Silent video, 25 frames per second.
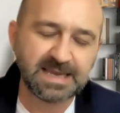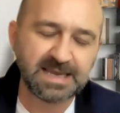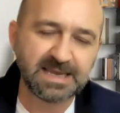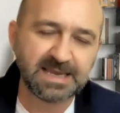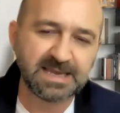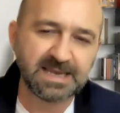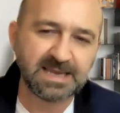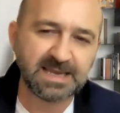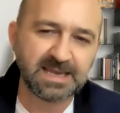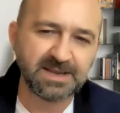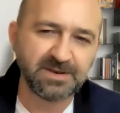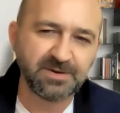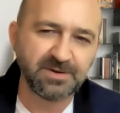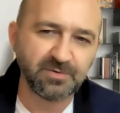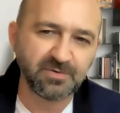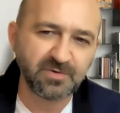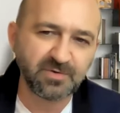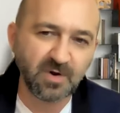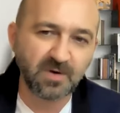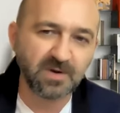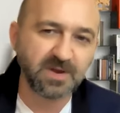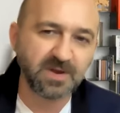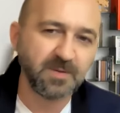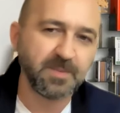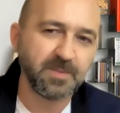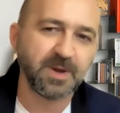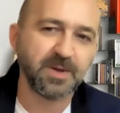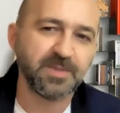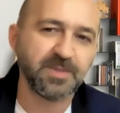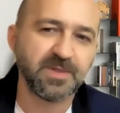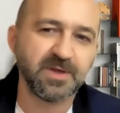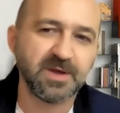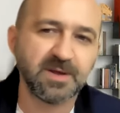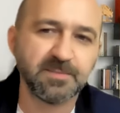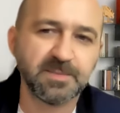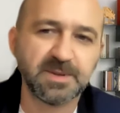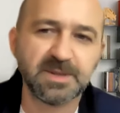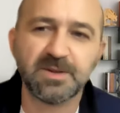and you talk about
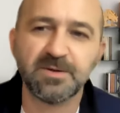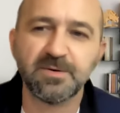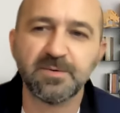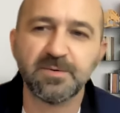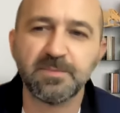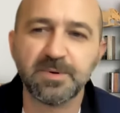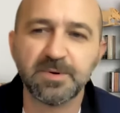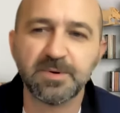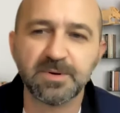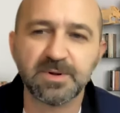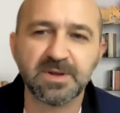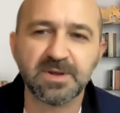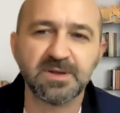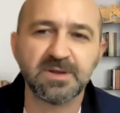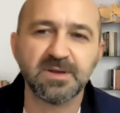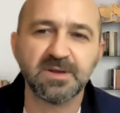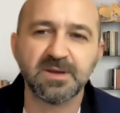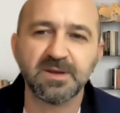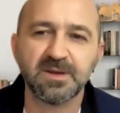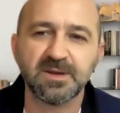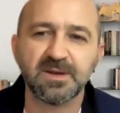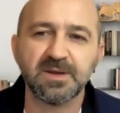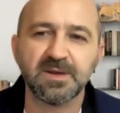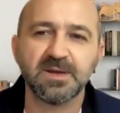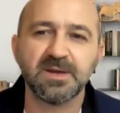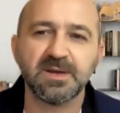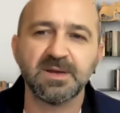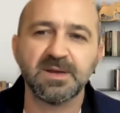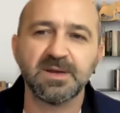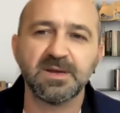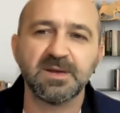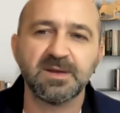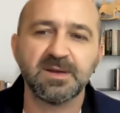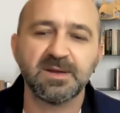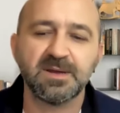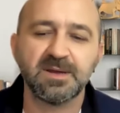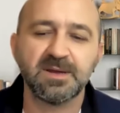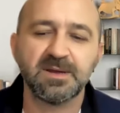them in your book,
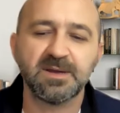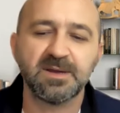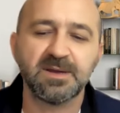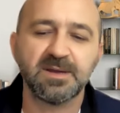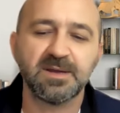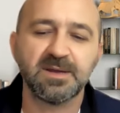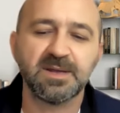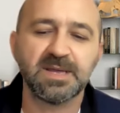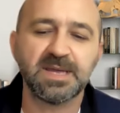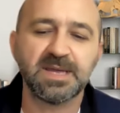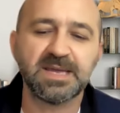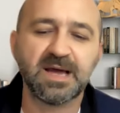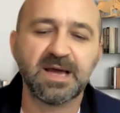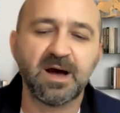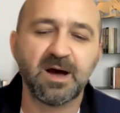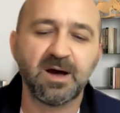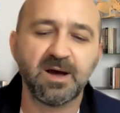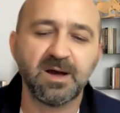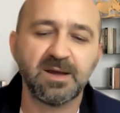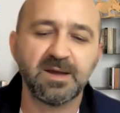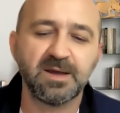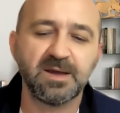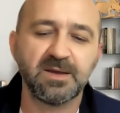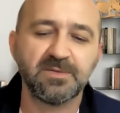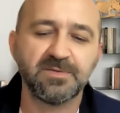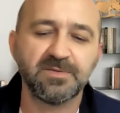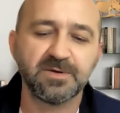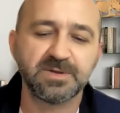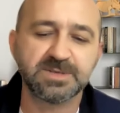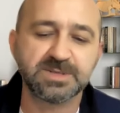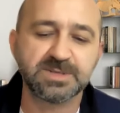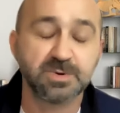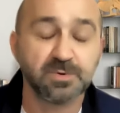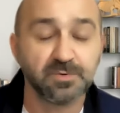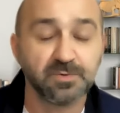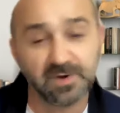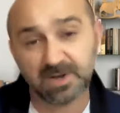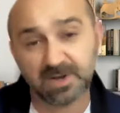are the
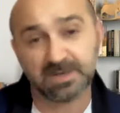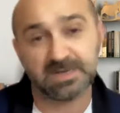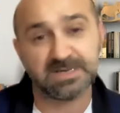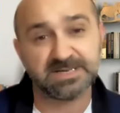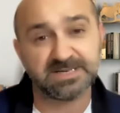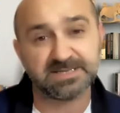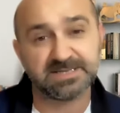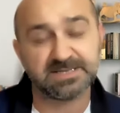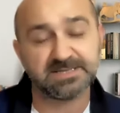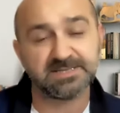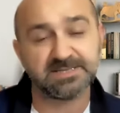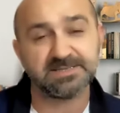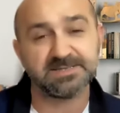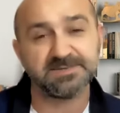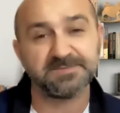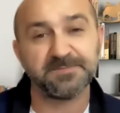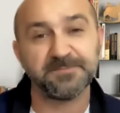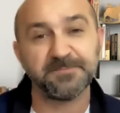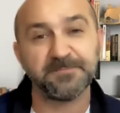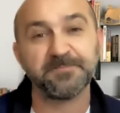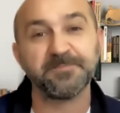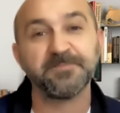surrealists,